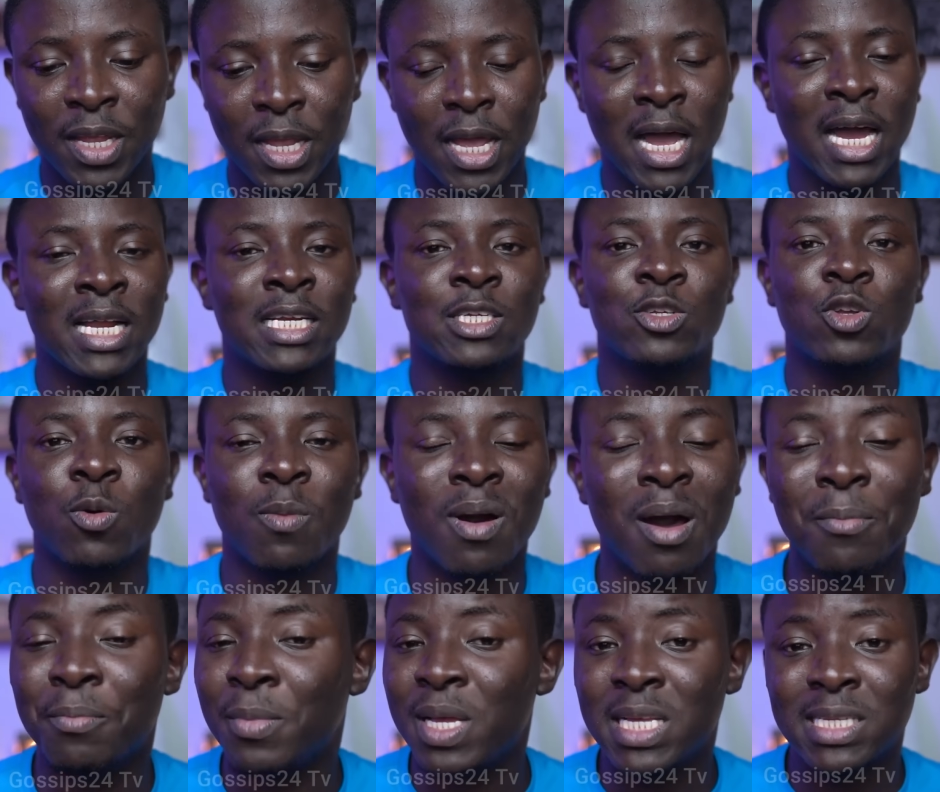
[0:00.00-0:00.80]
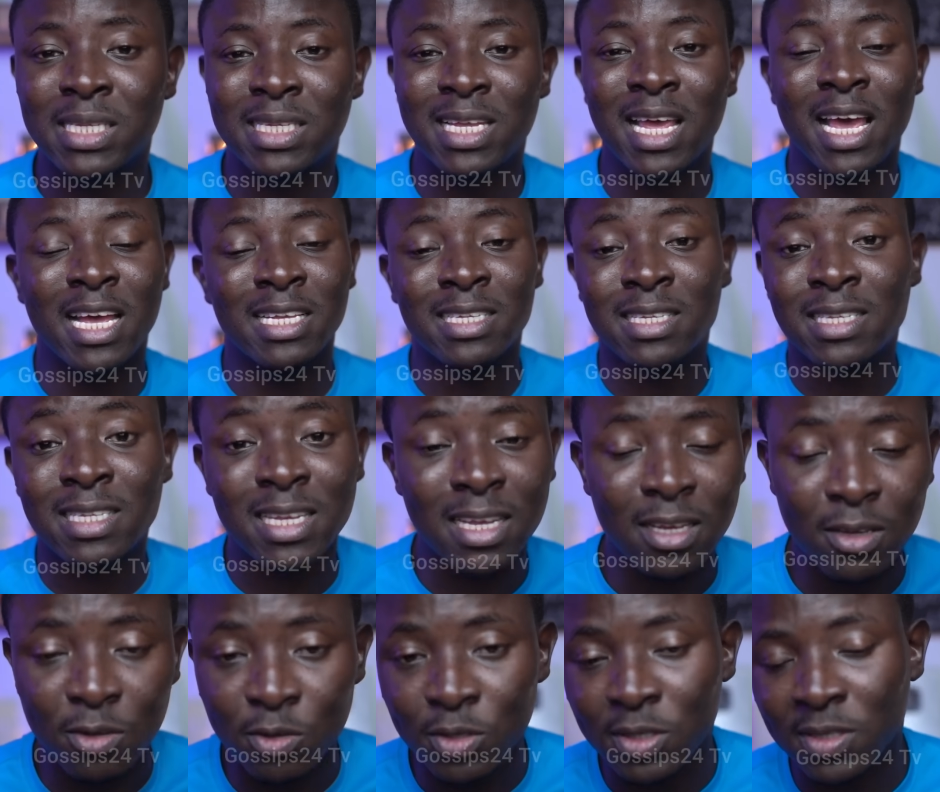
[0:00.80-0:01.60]
At the summer may say a
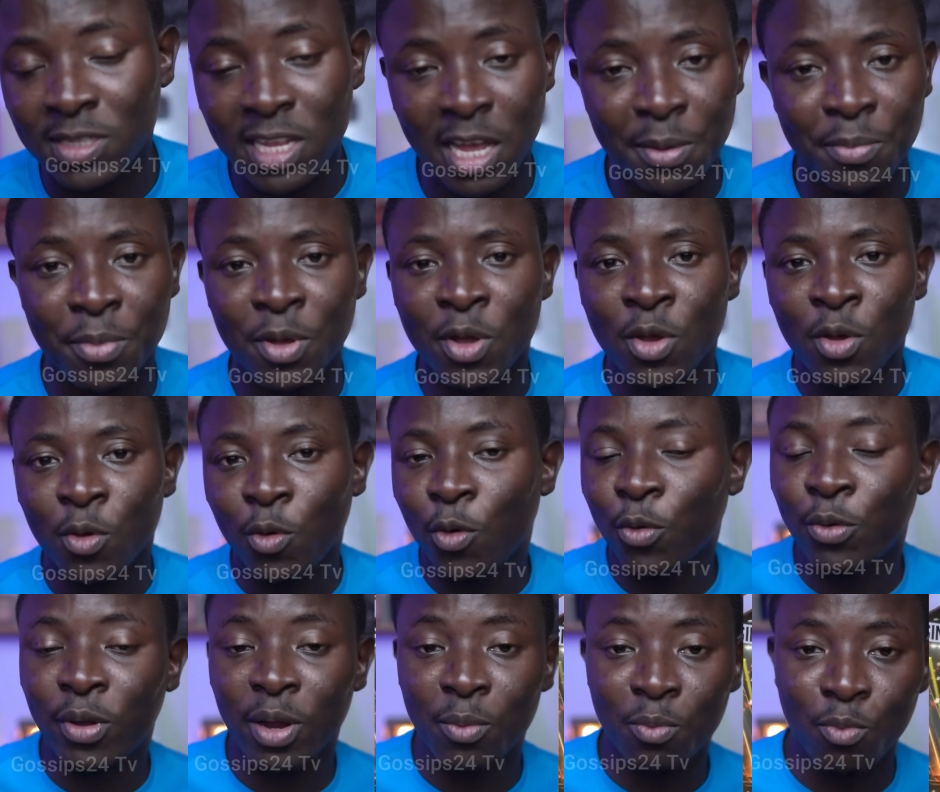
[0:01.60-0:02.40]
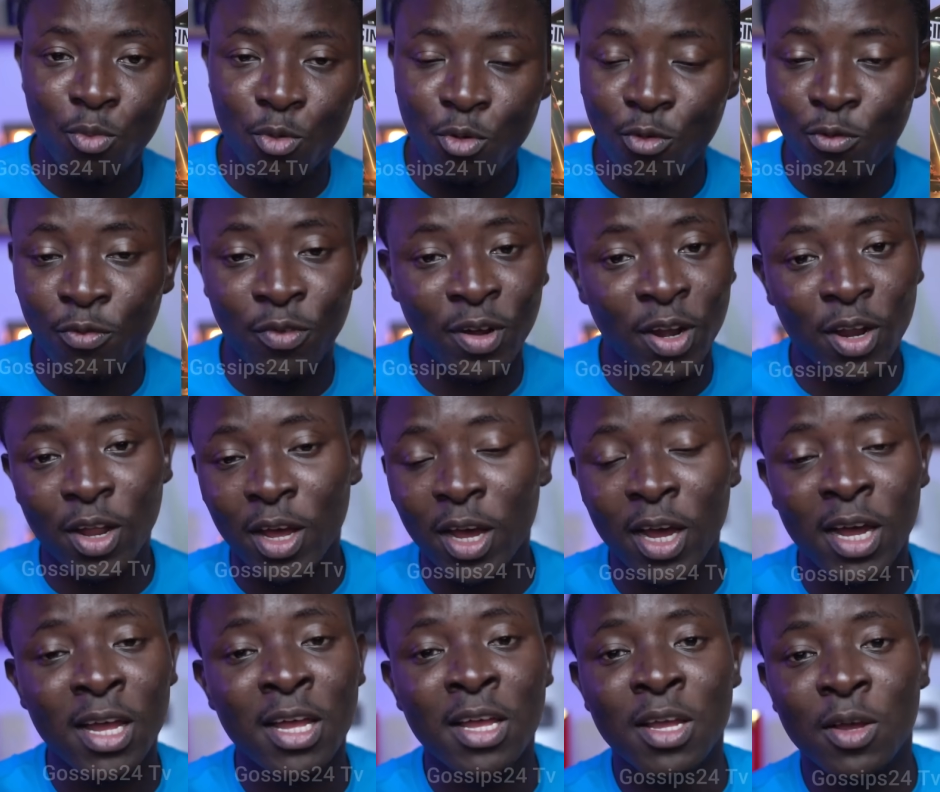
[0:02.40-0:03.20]
single step. Ocean move
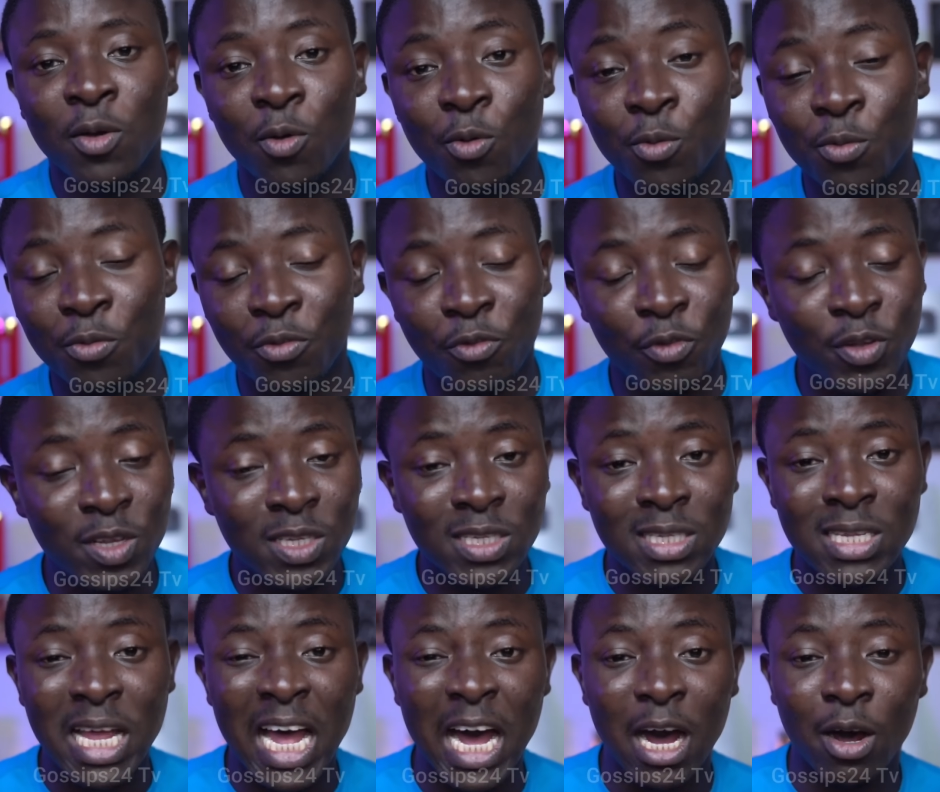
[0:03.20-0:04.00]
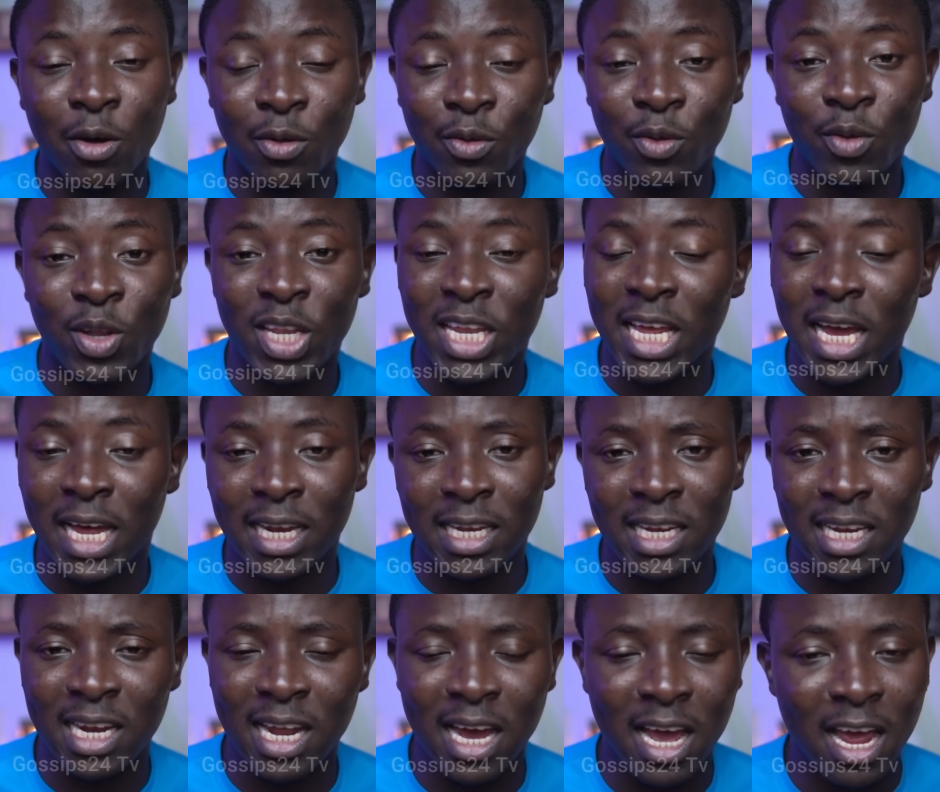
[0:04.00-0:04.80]
now, freestyle, no near
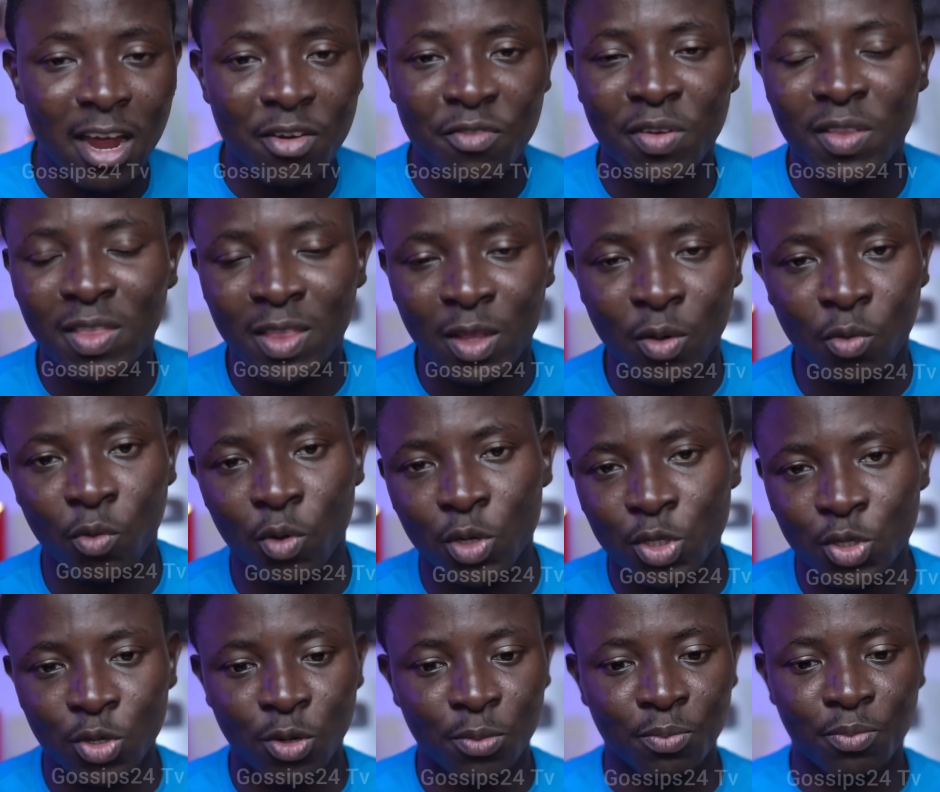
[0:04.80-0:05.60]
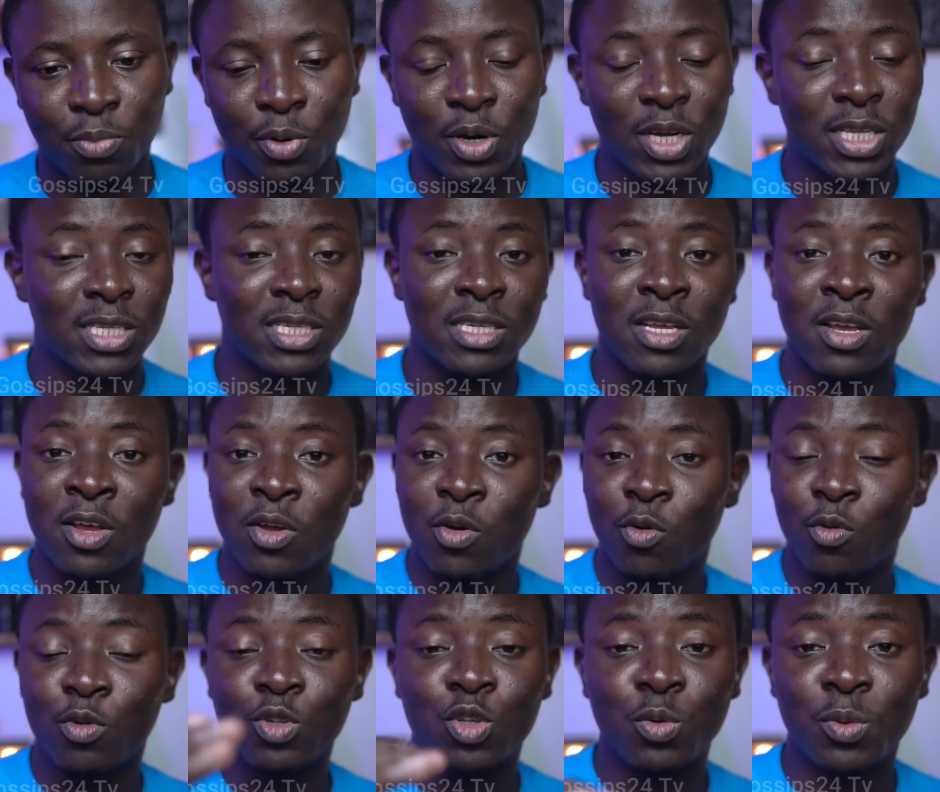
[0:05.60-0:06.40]
dinner, everything was on point.
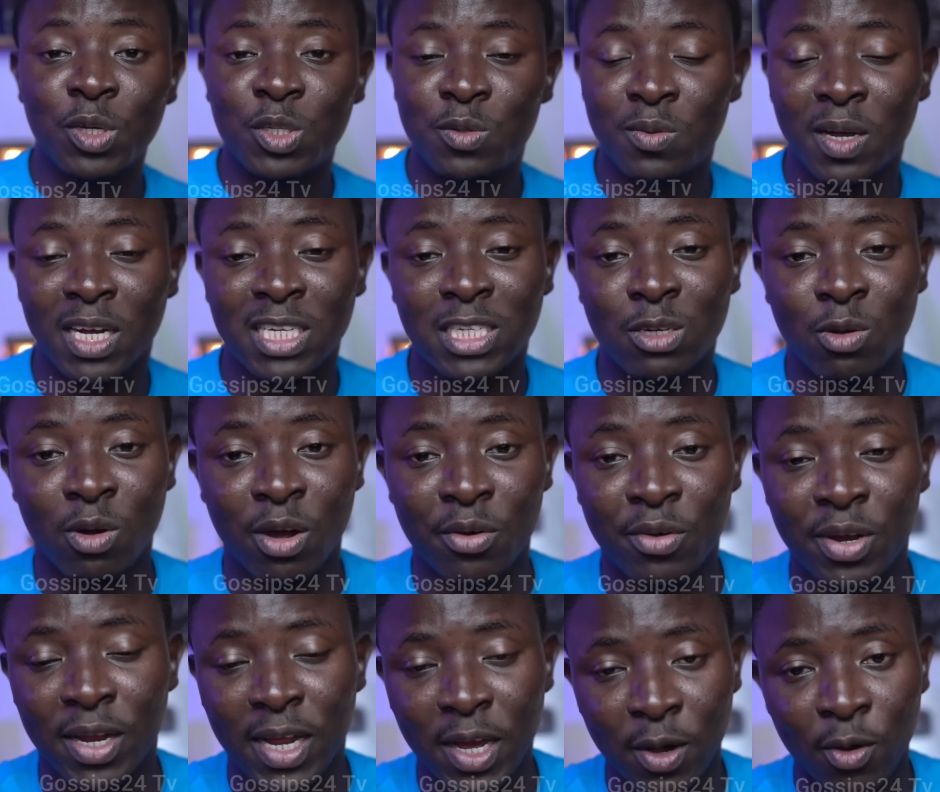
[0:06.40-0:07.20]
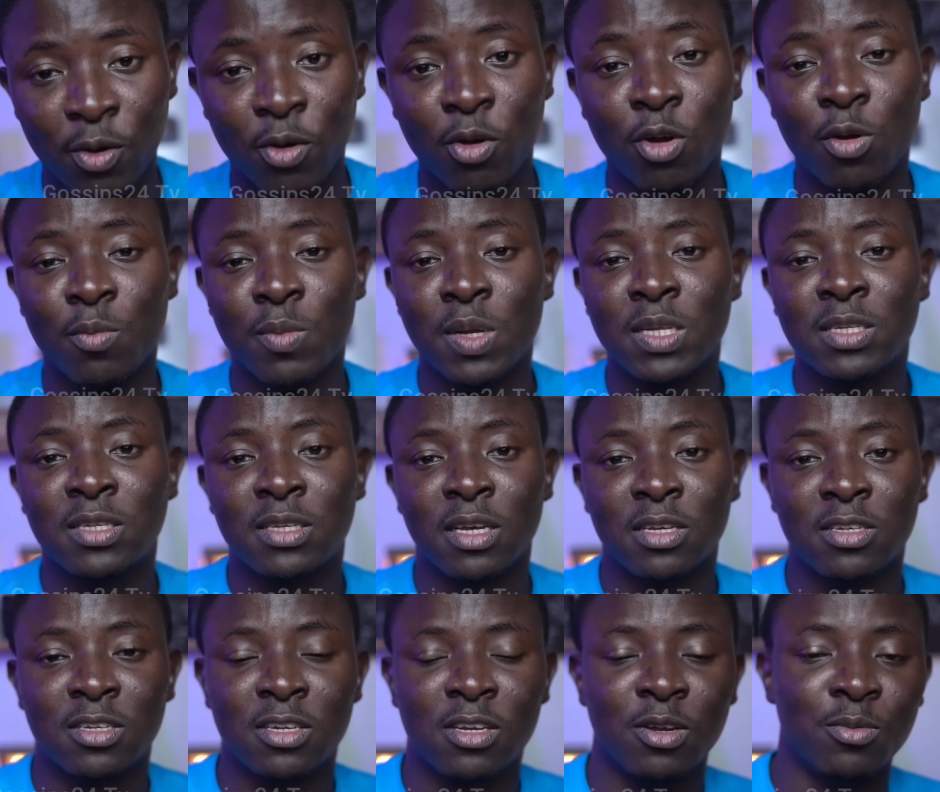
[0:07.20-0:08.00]
Also, between actually our comment
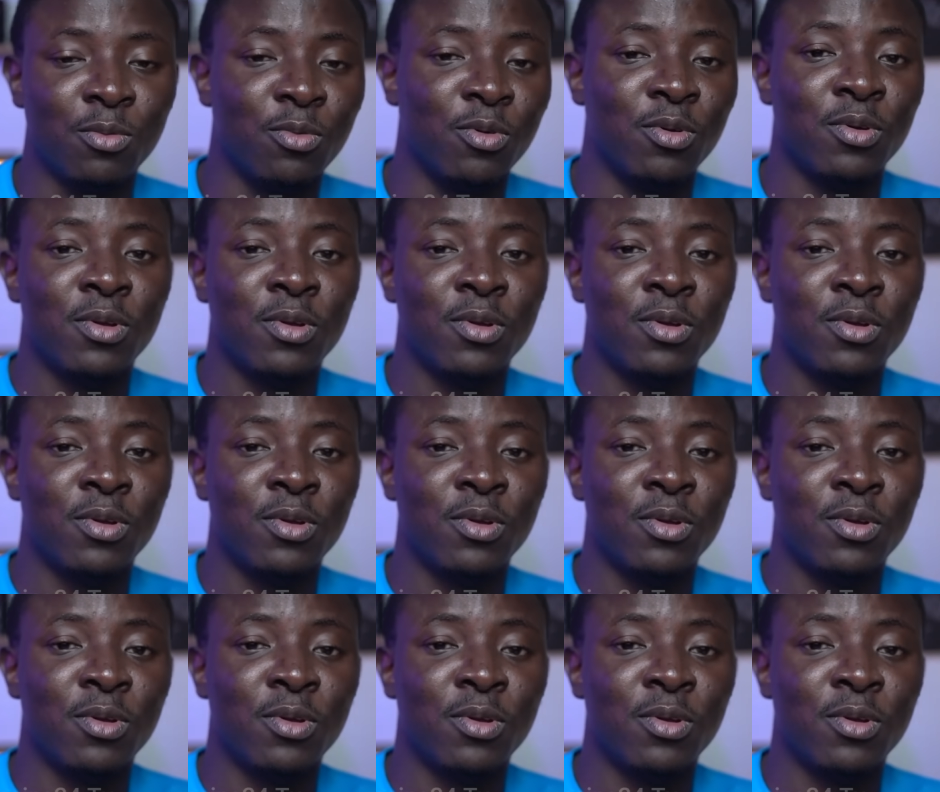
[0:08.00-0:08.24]
section,